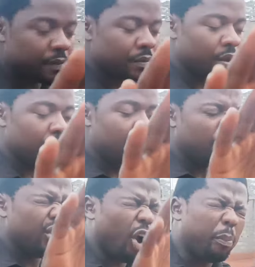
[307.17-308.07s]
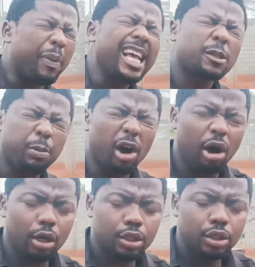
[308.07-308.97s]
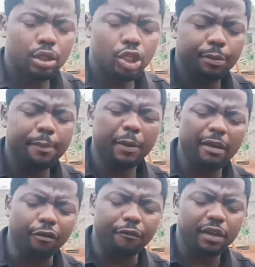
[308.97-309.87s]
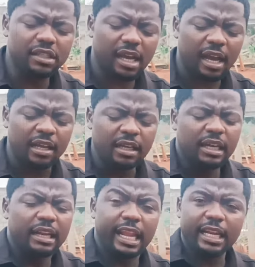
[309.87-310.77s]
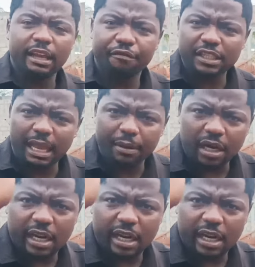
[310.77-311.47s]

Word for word: Amen. Your passport, you've been praying for visa. Let the visa be